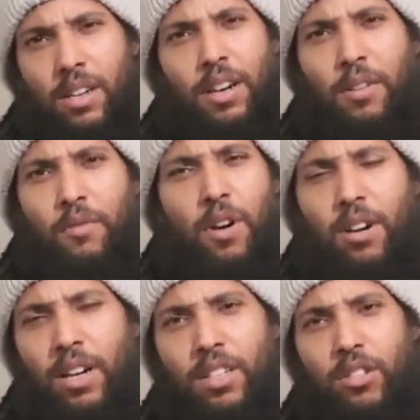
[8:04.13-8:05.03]
he
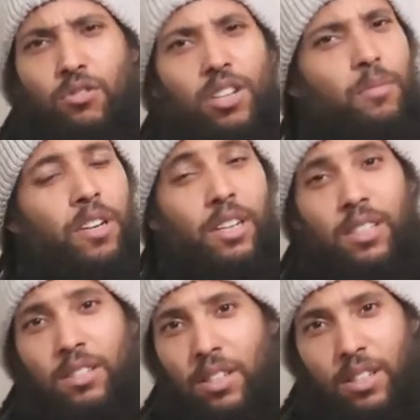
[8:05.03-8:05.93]
felt that this treatment
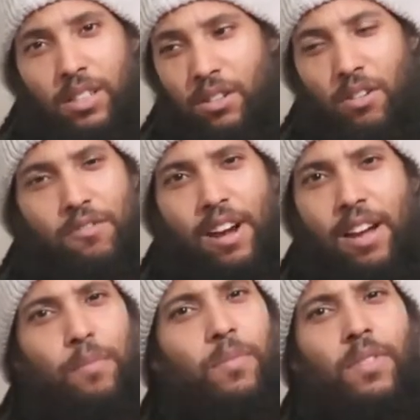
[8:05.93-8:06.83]
is not right,